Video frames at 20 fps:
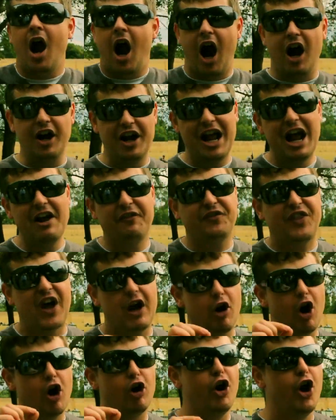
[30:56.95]
And if
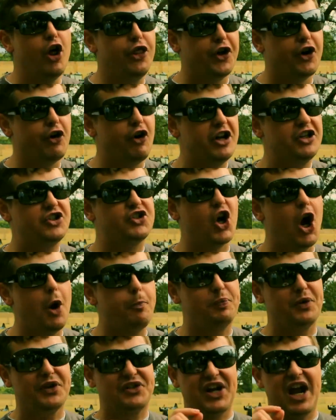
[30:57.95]
there are other
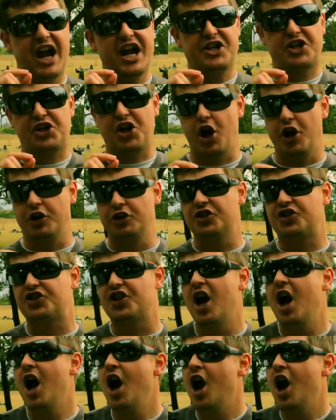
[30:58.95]
interpretations